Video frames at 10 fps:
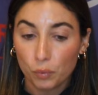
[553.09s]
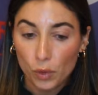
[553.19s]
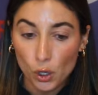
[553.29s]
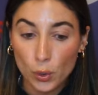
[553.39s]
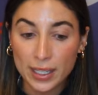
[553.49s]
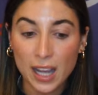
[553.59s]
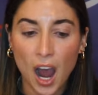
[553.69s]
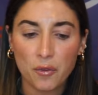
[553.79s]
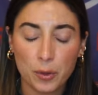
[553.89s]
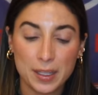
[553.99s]
who has
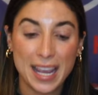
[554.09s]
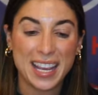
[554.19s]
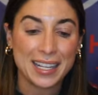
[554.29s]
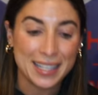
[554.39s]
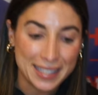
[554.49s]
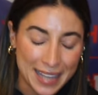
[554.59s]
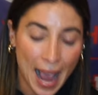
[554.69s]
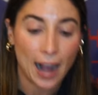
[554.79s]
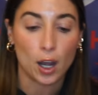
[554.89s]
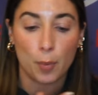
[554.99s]
gone from taking
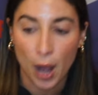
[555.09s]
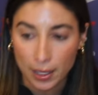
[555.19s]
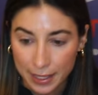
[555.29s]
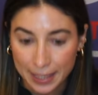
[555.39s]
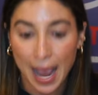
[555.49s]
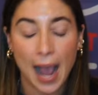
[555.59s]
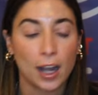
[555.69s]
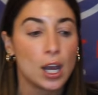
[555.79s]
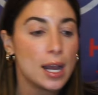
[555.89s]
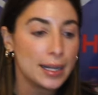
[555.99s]
sack upon
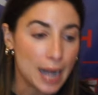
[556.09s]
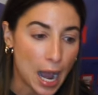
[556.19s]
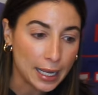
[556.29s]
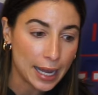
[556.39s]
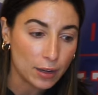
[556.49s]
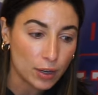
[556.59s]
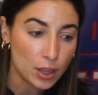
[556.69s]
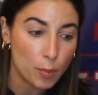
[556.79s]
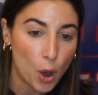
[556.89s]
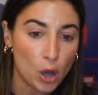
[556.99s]
sack, not getting rid of
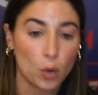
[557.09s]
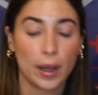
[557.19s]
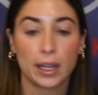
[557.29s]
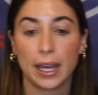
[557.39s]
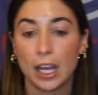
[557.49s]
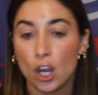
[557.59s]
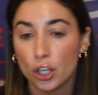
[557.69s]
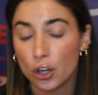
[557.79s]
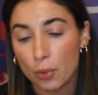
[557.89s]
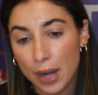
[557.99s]
the ball quickly,
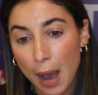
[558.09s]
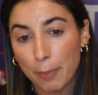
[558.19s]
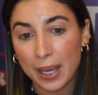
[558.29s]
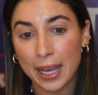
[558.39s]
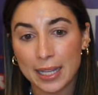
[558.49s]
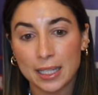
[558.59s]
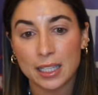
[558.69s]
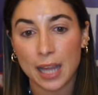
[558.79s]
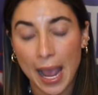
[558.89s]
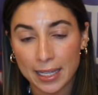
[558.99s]
you know, not being
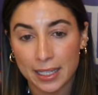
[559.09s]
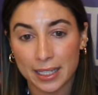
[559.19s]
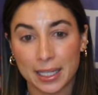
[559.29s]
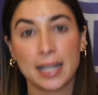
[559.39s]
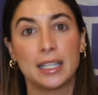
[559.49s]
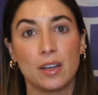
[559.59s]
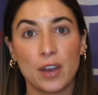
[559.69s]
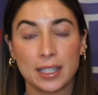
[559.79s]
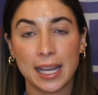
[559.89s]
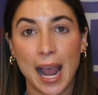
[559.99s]
as decisive
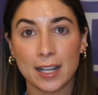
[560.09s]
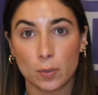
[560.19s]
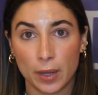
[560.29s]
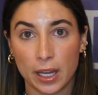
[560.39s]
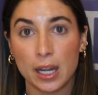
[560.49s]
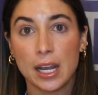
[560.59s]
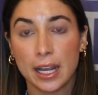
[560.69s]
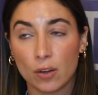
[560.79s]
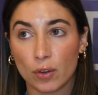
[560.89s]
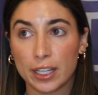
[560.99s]
as he has been
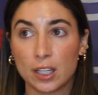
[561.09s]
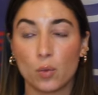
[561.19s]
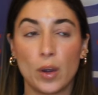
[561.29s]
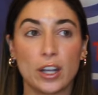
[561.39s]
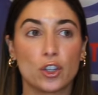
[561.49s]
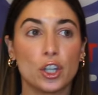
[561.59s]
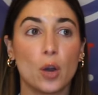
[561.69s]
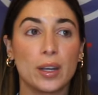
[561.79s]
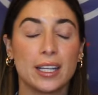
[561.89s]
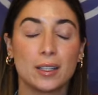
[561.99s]
in recent weeks. You
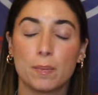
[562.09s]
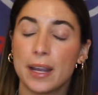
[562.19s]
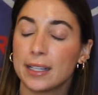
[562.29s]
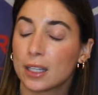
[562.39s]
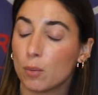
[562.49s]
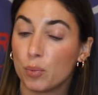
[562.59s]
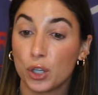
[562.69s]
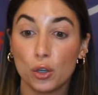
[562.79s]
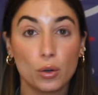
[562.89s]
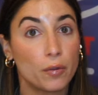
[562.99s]
know, he's made some
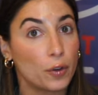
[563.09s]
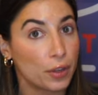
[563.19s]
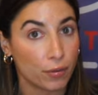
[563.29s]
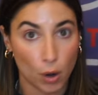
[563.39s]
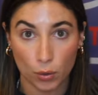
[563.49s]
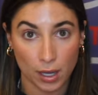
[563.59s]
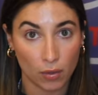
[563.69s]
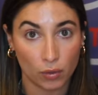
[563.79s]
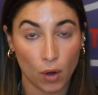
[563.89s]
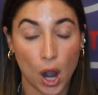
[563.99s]
beautiful throws on
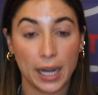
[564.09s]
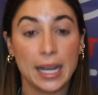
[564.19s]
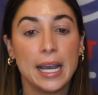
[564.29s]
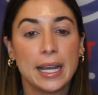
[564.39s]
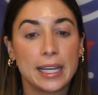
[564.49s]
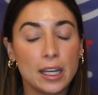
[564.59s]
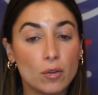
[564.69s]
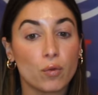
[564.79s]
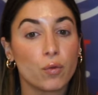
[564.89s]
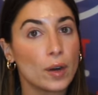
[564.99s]
the run. He
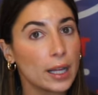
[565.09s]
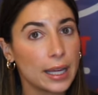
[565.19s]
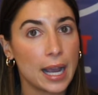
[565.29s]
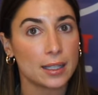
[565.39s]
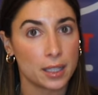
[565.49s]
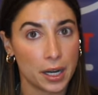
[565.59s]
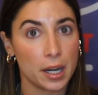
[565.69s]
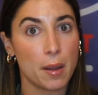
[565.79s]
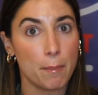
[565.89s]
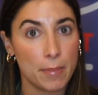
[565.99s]
really has done
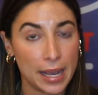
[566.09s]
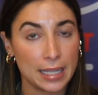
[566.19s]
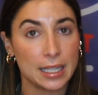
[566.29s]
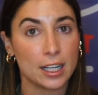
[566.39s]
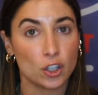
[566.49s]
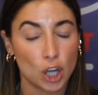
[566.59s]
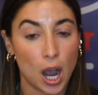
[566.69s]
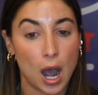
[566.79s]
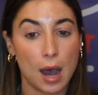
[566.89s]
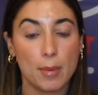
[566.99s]
an amazing
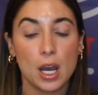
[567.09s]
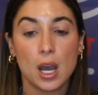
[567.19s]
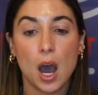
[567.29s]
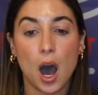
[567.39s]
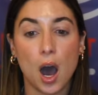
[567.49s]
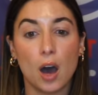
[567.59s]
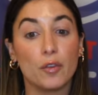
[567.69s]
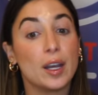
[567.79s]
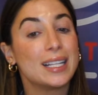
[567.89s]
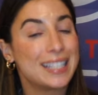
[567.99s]
job
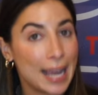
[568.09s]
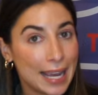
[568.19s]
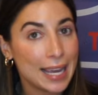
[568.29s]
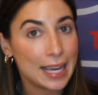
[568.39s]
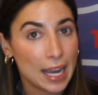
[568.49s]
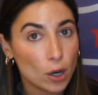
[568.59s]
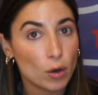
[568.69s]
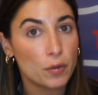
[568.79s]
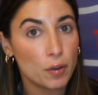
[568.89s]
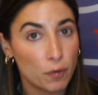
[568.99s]
of taking care
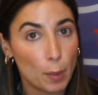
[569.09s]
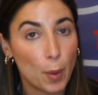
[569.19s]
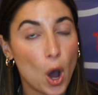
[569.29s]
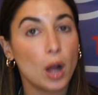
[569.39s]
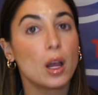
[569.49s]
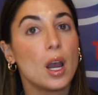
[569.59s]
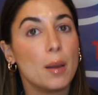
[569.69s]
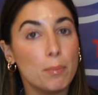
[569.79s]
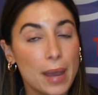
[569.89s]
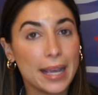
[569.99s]
of the football,
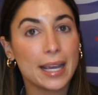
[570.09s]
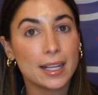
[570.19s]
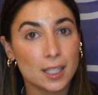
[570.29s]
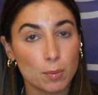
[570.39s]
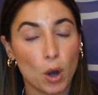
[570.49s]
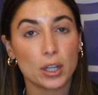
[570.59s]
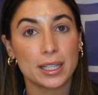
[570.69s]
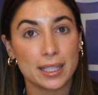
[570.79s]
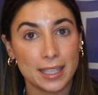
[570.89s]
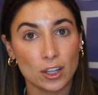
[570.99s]
making smart
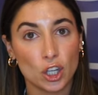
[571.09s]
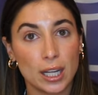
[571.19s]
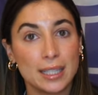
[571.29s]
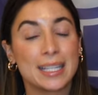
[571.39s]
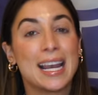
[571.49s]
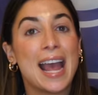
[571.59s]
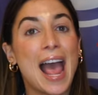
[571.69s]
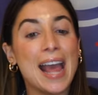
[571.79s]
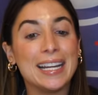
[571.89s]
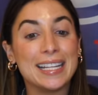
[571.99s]
decisions,
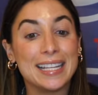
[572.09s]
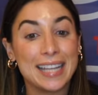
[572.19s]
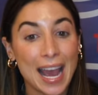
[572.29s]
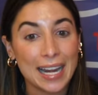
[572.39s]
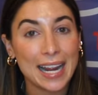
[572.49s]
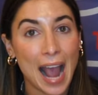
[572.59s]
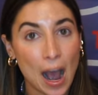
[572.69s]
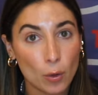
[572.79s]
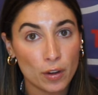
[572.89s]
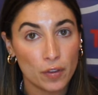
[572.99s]
and getting
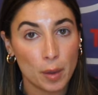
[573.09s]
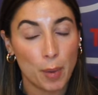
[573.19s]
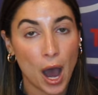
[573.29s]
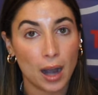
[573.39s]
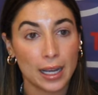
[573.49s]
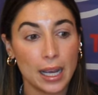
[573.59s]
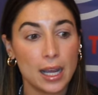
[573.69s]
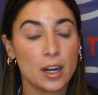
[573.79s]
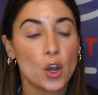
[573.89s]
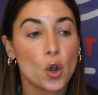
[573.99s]
out of the
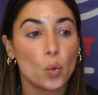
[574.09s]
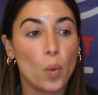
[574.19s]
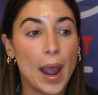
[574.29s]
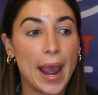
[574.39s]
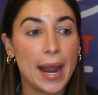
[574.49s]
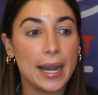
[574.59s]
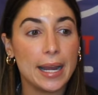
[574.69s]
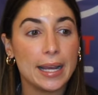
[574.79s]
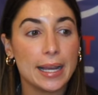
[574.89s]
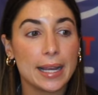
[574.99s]
pocket
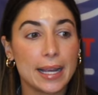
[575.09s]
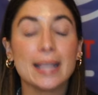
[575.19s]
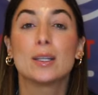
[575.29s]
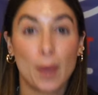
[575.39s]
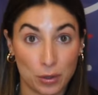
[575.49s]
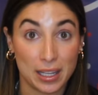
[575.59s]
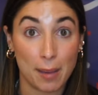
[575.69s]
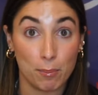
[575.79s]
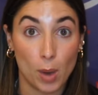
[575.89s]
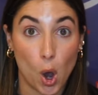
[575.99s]
when he's about to
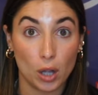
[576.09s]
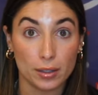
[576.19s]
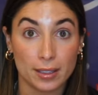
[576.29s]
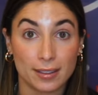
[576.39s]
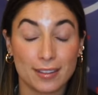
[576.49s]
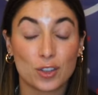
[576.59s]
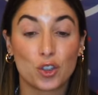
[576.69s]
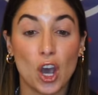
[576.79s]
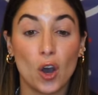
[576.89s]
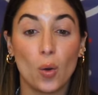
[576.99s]
get mauled.
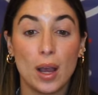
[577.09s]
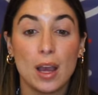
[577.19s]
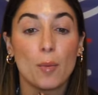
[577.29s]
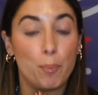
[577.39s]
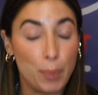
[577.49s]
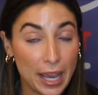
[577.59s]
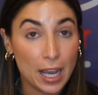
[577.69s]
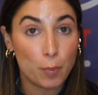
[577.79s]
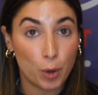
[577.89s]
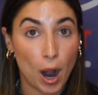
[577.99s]
So
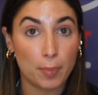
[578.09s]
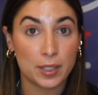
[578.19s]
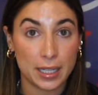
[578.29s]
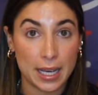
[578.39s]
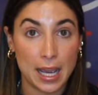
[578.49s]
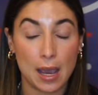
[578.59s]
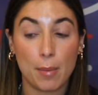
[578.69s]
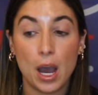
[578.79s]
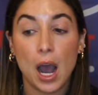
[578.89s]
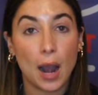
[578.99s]
big props to
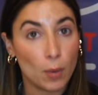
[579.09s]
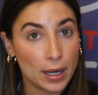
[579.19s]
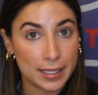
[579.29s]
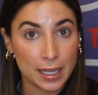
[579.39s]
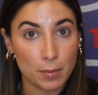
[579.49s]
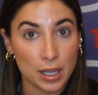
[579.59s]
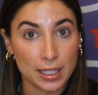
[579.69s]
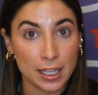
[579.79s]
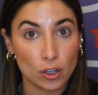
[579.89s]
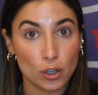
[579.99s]
him. I want to see him
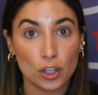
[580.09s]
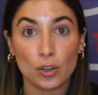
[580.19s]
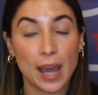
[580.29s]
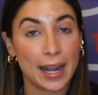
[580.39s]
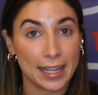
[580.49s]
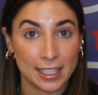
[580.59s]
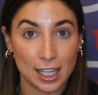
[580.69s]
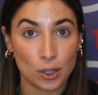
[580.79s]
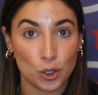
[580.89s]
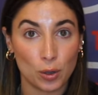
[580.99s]
continue to do that,
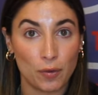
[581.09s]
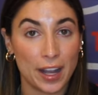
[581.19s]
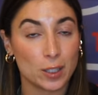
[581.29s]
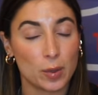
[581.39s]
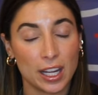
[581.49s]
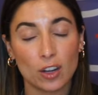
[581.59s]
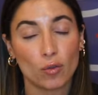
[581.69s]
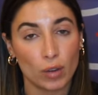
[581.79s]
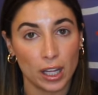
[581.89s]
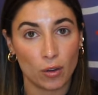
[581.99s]
continue to advance, but he had a
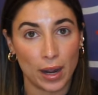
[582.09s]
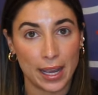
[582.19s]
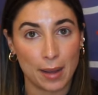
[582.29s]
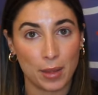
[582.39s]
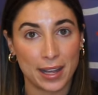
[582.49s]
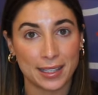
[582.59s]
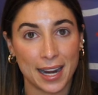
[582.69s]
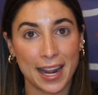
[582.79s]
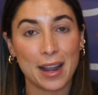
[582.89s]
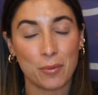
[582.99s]
really great game last
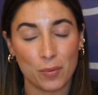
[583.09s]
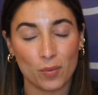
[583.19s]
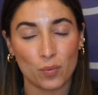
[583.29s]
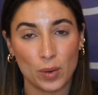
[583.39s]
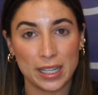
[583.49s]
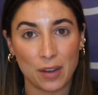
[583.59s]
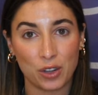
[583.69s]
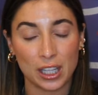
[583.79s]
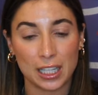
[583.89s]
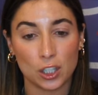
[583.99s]
night, and we
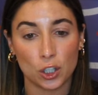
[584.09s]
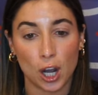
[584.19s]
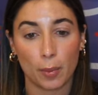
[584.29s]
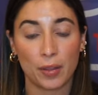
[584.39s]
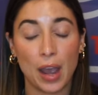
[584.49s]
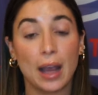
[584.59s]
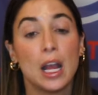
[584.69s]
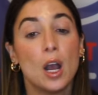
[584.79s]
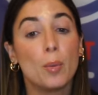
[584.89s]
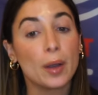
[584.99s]
definitely need to talk about that.
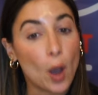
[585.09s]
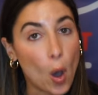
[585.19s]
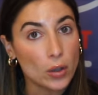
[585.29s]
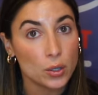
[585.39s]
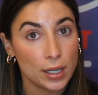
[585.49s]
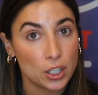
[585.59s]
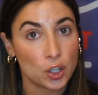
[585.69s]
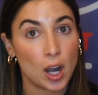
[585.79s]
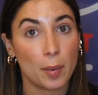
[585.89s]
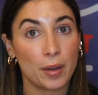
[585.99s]
But we also need to
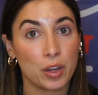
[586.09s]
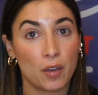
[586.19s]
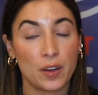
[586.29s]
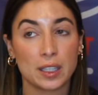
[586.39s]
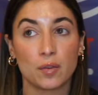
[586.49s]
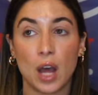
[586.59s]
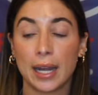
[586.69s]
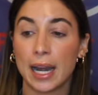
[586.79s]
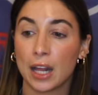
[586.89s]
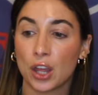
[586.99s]
talk about the offensive
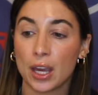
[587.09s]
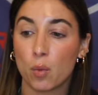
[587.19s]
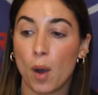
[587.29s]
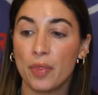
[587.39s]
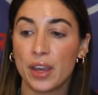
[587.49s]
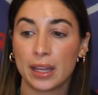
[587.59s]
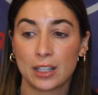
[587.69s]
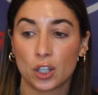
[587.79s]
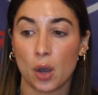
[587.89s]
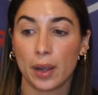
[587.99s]
line, and I think one thing
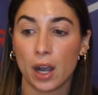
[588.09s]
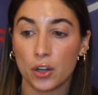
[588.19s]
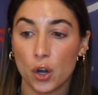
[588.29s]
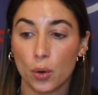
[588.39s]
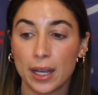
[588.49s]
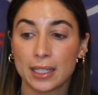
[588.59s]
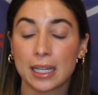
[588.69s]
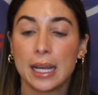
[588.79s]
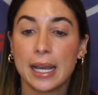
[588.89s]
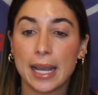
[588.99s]
that's going unnoticed
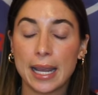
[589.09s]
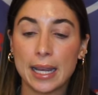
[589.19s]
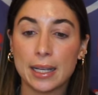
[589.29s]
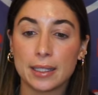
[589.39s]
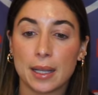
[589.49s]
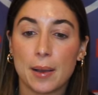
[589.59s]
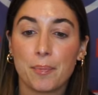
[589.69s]
is